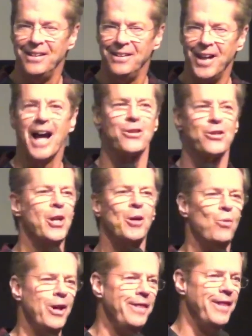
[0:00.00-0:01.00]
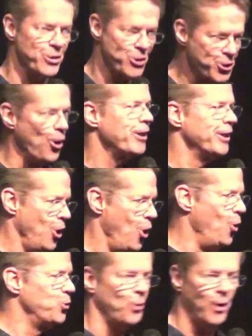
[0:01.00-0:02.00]
Not someone that sort of
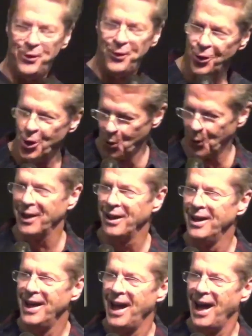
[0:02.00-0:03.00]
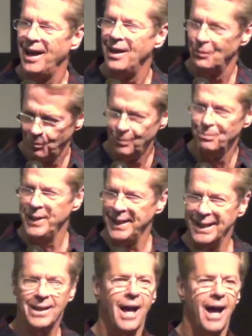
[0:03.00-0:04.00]
knows what they're doing,
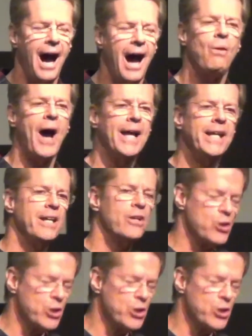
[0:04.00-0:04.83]
me. I, I, need